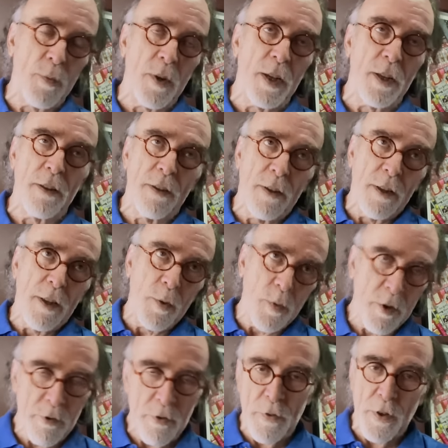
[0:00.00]
You want you
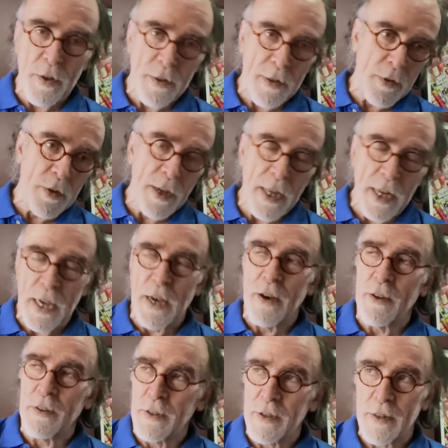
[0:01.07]
want to reverse it or get
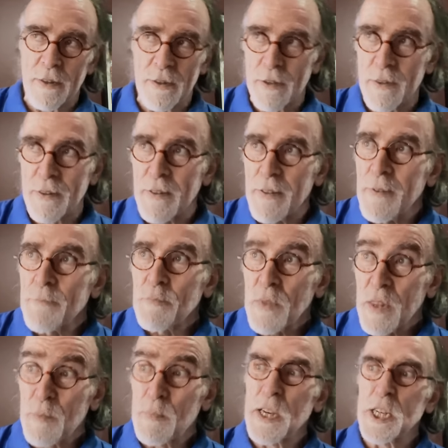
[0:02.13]
out. And it's just
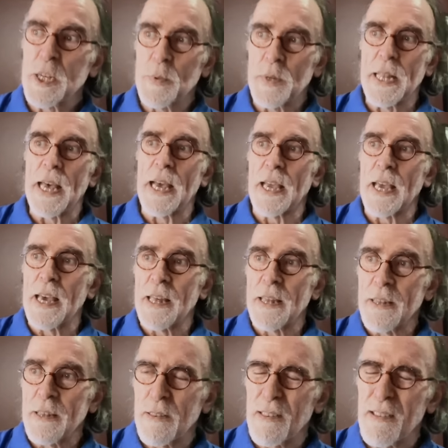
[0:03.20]
especially with nat
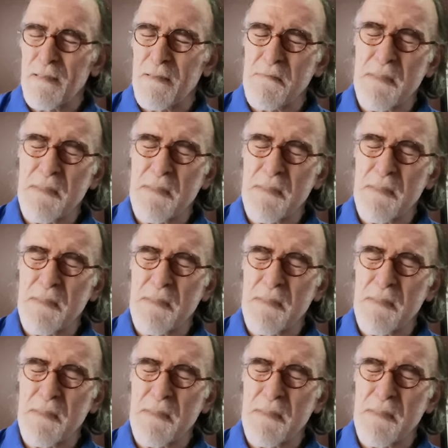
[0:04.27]
gases.